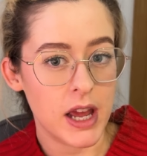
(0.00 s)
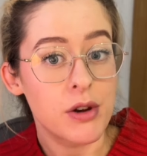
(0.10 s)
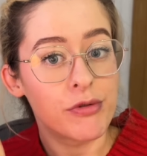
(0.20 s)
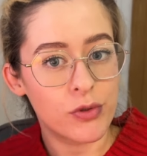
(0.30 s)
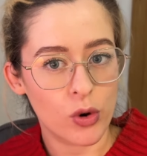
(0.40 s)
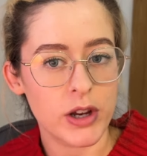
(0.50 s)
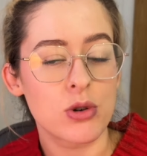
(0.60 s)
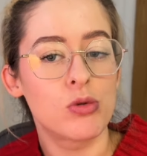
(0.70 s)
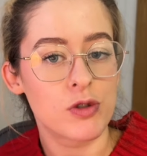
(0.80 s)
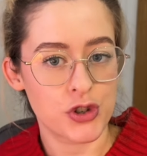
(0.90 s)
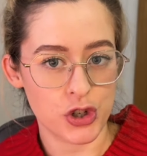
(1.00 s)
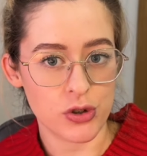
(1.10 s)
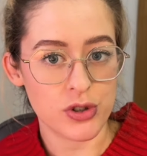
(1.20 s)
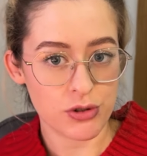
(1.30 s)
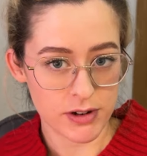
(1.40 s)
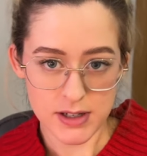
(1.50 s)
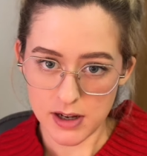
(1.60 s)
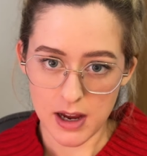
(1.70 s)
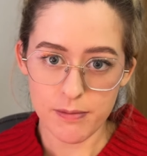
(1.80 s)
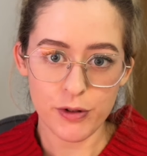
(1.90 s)
and avoid or reduce screen
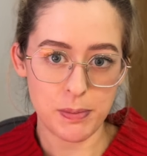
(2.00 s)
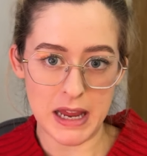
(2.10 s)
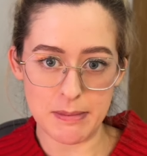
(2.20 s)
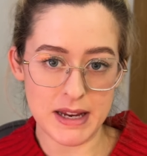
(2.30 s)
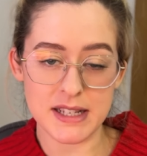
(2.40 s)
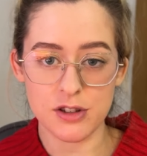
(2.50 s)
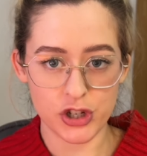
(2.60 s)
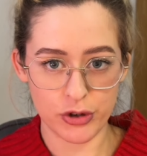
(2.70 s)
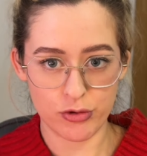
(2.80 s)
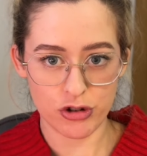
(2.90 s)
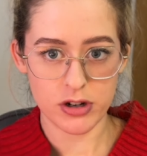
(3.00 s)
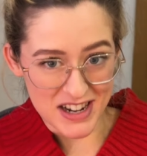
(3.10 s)
time for babies and children,